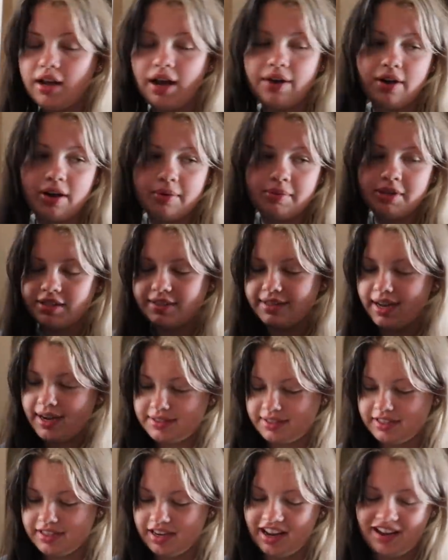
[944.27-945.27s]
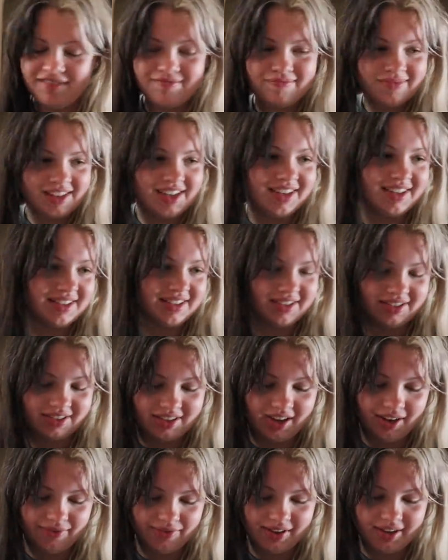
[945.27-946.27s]
I recommend sizing up because their
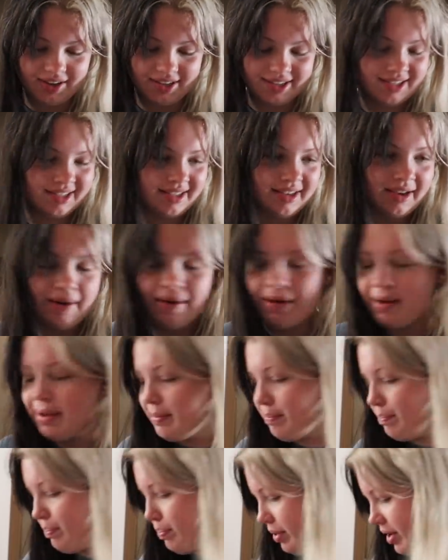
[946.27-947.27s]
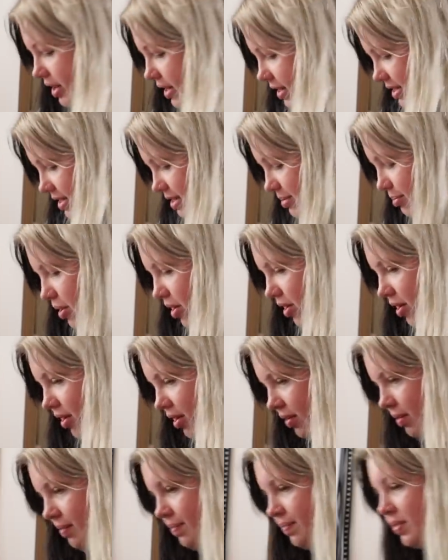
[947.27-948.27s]
stuff is pretty
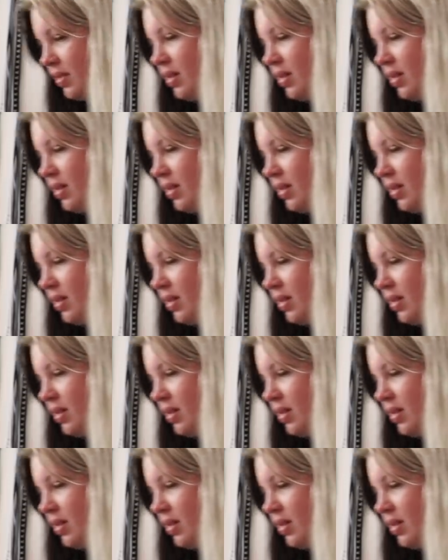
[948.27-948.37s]
small.